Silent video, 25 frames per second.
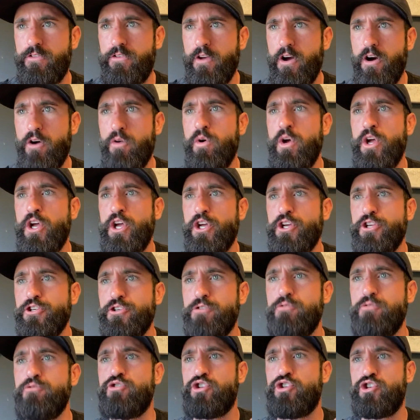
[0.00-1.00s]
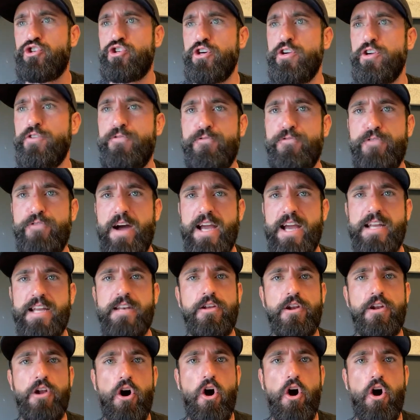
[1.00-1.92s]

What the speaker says: So you should find it